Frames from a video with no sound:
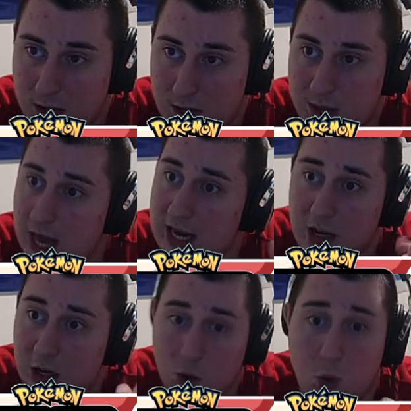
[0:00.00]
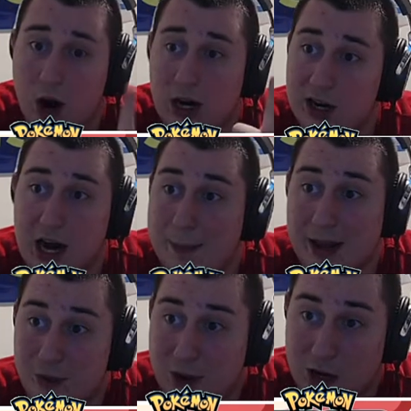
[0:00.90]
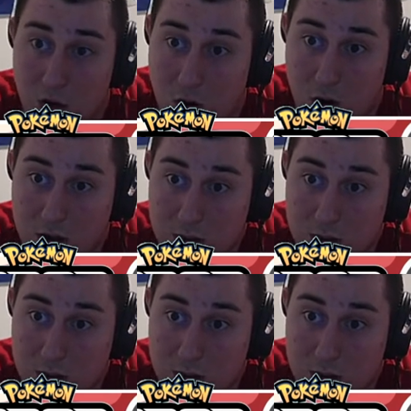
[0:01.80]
then you are gonna not be a threat at all.